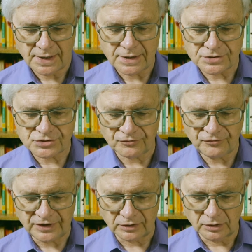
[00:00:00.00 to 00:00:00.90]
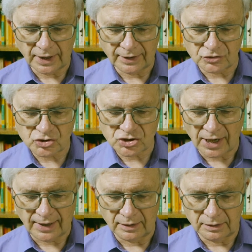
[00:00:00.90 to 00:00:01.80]
is to feel like a
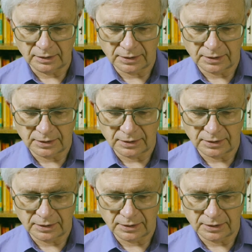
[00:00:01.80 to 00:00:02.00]
child.